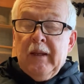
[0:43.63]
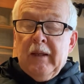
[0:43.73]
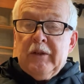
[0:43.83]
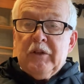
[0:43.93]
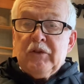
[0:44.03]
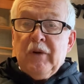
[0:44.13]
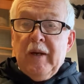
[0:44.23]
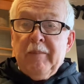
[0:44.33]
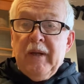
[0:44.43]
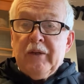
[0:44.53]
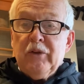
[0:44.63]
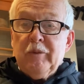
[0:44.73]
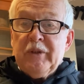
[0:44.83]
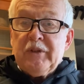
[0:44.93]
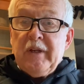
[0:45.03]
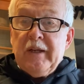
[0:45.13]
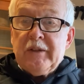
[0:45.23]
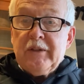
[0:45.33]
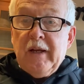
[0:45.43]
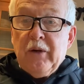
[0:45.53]
Just try to make new
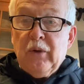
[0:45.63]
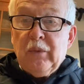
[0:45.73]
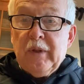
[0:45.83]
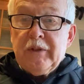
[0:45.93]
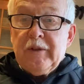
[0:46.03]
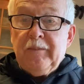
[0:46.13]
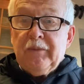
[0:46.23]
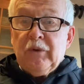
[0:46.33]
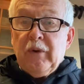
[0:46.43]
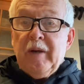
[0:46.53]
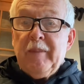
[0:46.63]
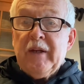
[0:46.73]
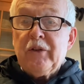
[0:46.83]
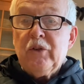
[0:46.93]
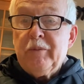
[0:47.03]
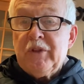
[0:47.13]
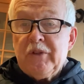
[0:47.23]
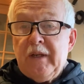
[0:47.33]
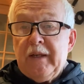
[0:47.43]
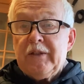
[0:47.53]
mistakes, not old ones. Try to make new
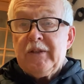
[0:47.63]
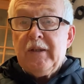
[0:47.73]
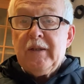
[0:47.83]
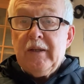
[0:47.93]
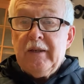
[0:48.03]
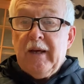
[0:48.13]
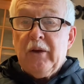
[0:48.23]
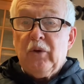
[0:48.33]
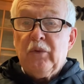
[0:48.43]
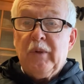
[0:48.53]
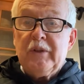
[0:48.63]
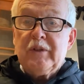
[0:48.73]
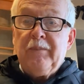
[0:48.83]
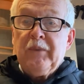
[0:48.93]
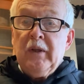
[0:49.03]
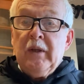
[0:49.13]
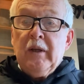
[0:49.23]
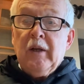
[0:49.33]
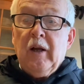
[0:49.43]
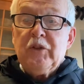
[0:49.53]
mistakes, not old ones.
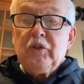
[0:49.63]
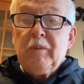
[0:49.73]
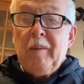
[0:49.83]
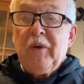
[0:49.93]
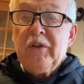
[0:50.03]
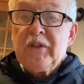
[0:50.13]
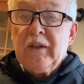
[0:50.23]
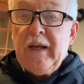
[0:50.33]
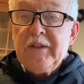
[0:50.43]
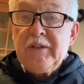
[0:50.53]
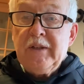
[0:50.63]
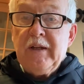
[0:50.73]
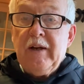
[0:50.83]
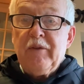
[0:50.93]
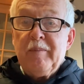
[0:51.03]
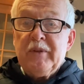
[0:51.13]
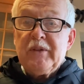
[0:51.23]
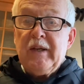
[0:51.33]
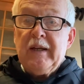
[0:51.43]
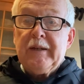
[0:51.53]
Also remember there's a lesson in every
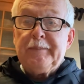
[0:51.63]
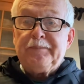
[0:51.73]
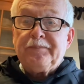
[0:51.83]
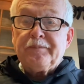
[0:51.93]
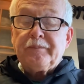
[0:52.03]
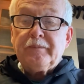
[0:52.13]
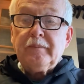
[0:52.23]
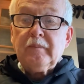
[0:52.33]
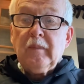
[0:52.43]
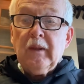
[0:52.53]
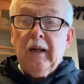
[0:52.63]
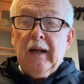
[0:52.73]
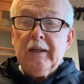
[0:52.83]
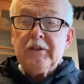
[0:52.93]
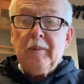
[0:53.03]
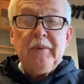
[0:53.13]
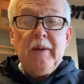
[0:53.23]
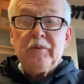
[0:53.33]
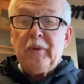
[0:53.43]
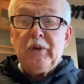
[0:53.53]
mistake. Uh,
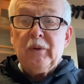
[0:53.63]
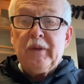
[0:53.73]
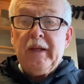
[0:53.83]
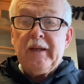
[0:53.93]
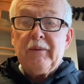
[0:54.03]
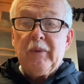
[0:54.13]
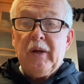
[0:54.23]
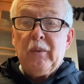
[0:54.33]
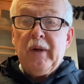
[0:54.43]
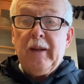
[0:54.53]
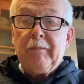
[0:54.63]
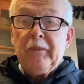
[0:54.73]
sometimes we don't get it right away.